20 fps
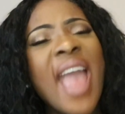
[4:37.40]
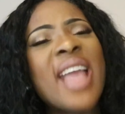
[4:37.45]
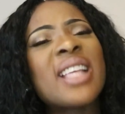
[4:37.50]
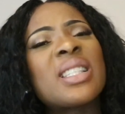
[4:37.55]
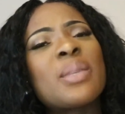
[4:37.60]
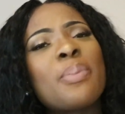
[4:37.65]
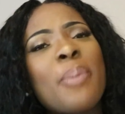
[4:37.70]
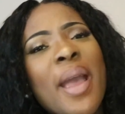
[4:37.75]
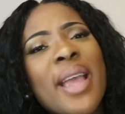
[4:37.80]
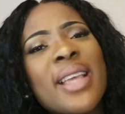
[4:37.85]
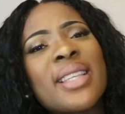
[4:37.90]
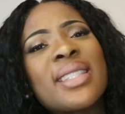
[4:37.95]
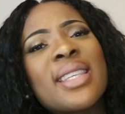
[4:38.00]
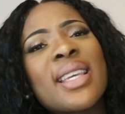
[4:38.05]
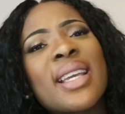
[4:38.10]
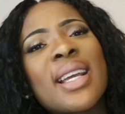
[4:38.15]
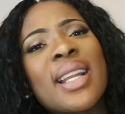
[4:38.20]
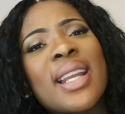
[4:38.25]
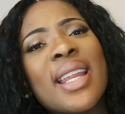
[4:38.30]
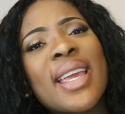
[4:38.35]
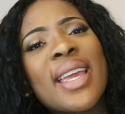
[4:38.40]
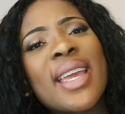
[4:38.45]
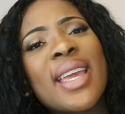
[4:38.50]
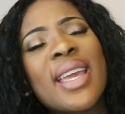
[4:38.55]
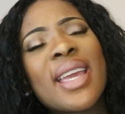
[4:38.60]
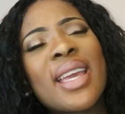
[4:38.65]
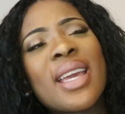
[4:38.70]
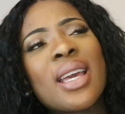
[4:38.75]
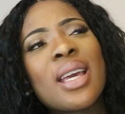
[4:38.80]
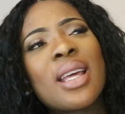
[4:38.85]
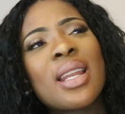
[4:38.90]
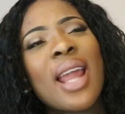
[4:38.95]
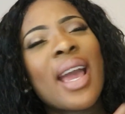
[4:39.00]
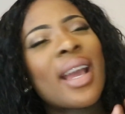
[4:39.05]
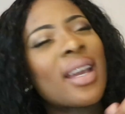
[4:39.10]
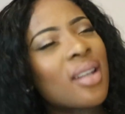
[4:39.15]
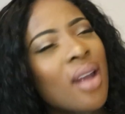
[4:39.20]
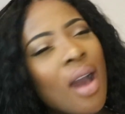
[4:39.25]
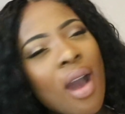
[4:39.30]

it's basically like a